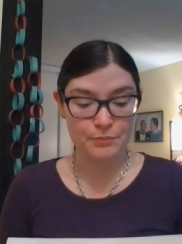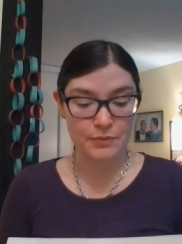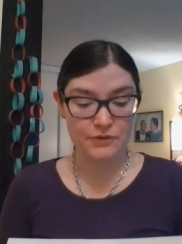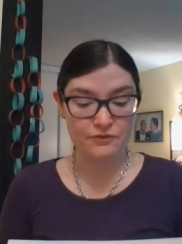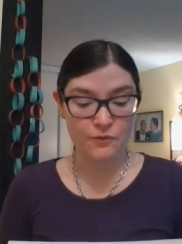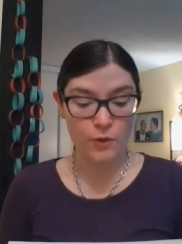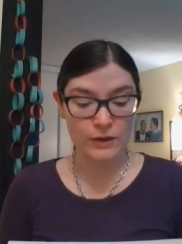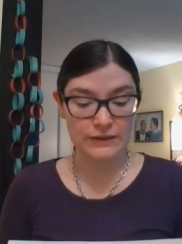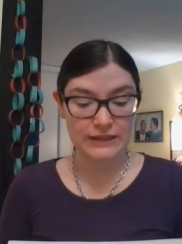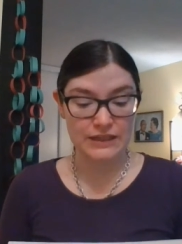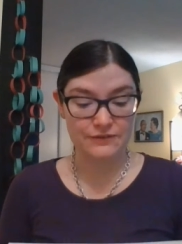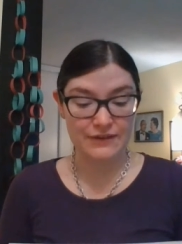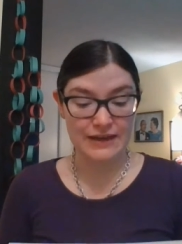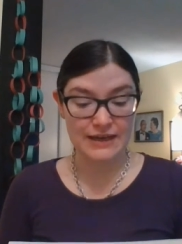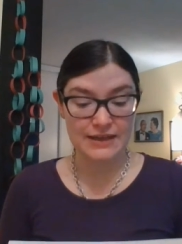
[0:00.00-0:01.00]
Before
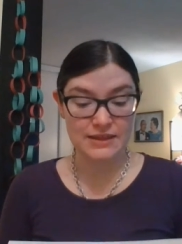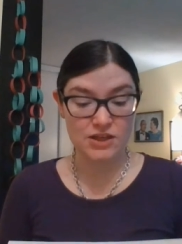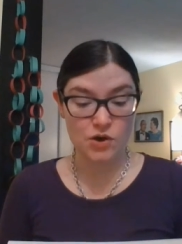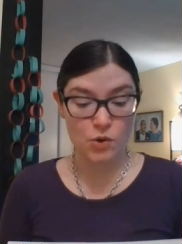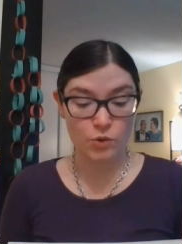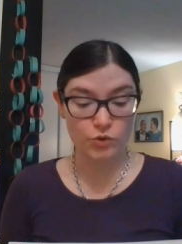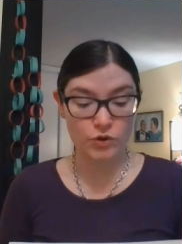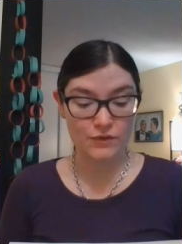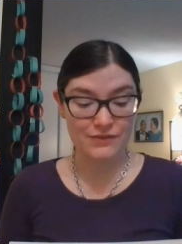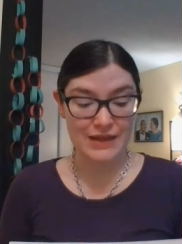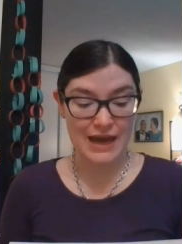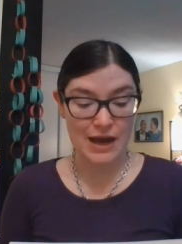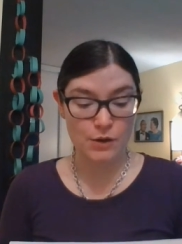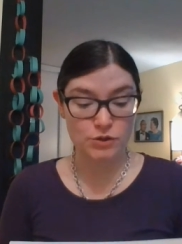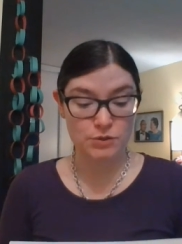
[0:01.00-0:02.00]
leaving, the owner of
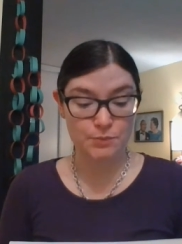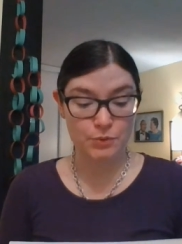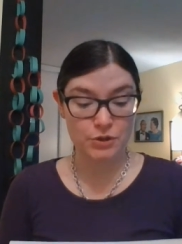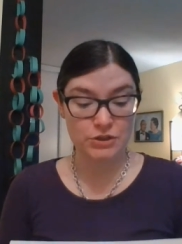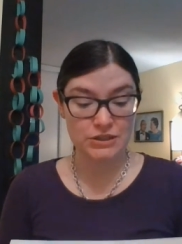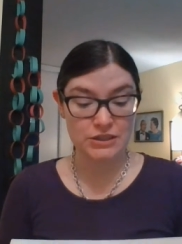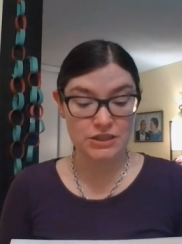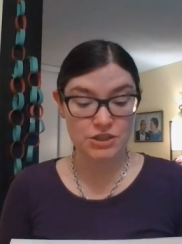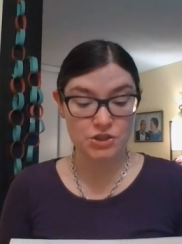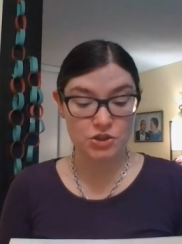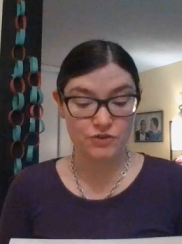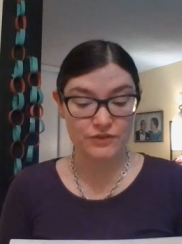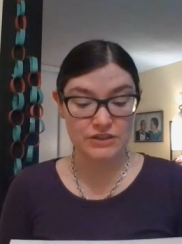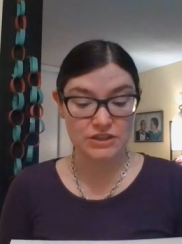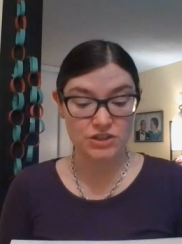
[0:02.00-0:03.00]
the house puts the
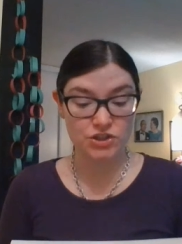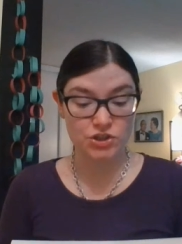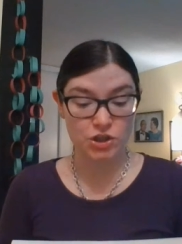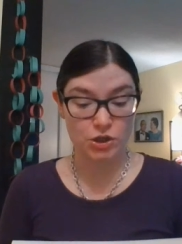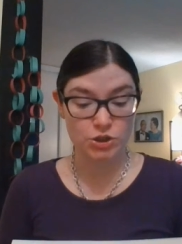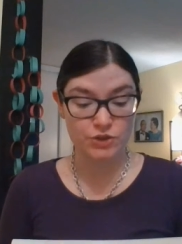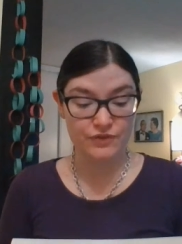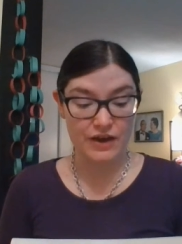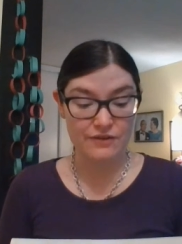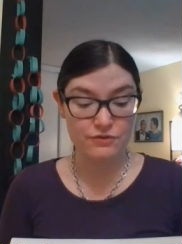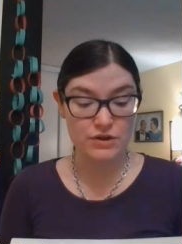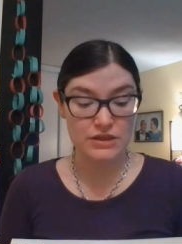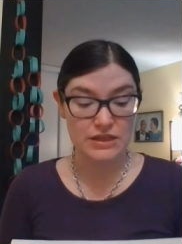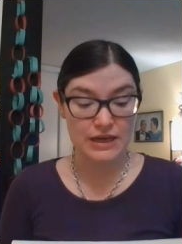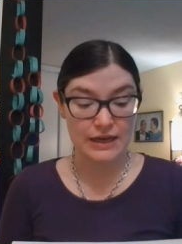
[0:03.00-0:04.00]
servants in charge of
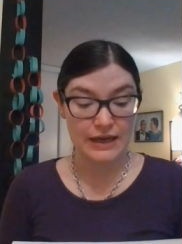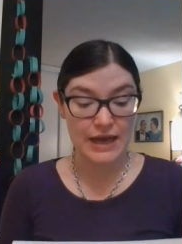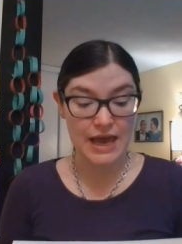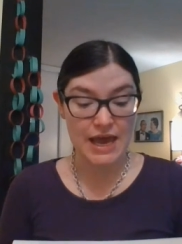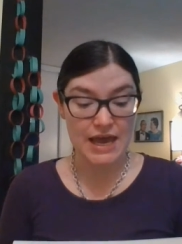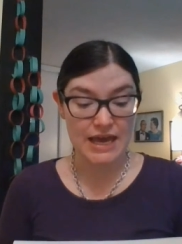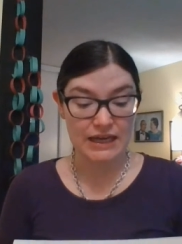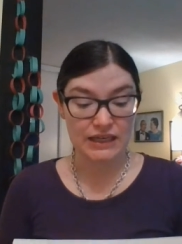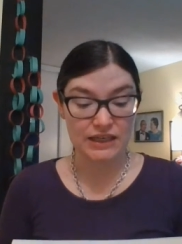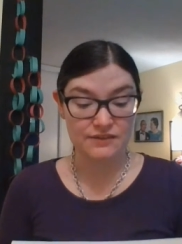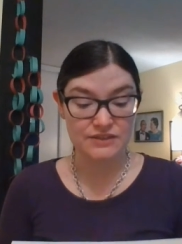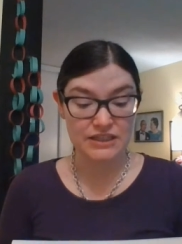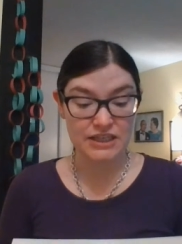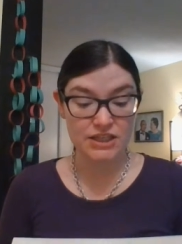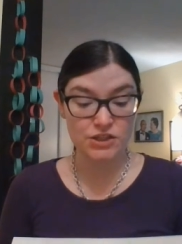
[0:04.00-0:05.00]
everything and
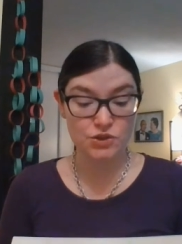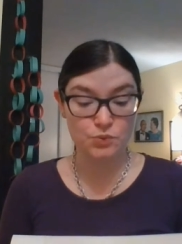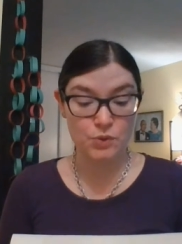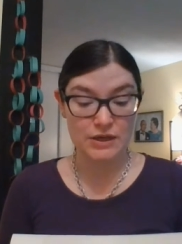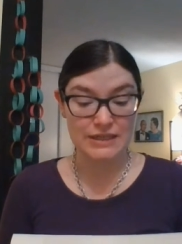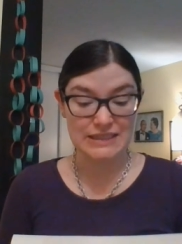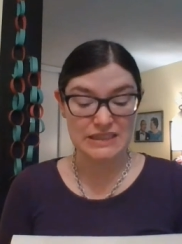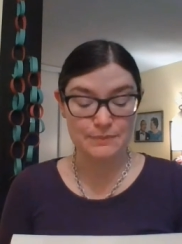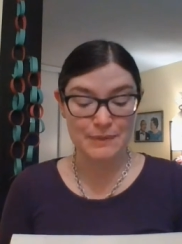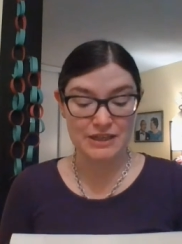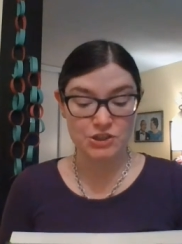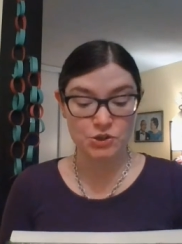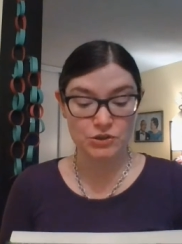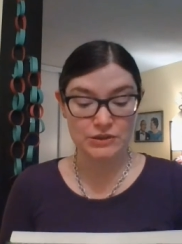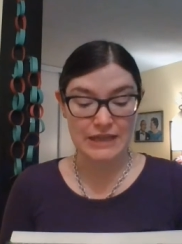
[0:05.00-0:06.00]
gives each one a
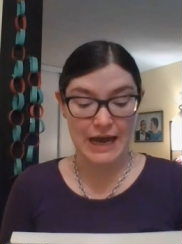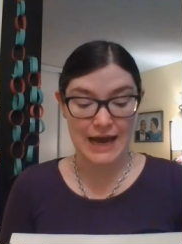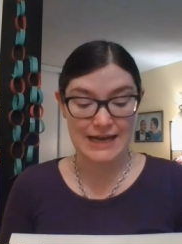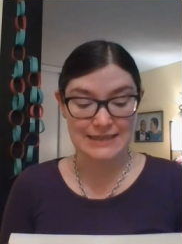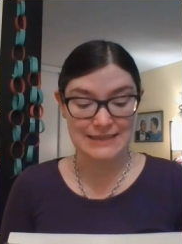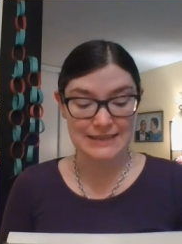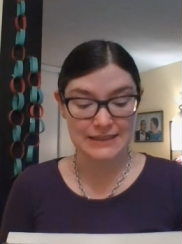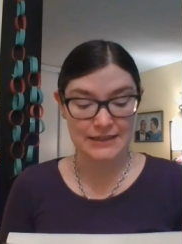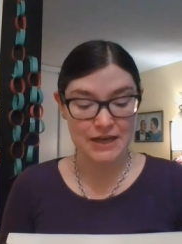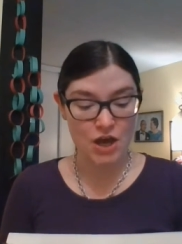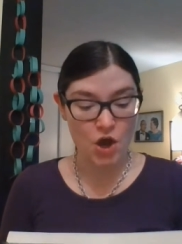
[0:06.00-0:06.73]
special task.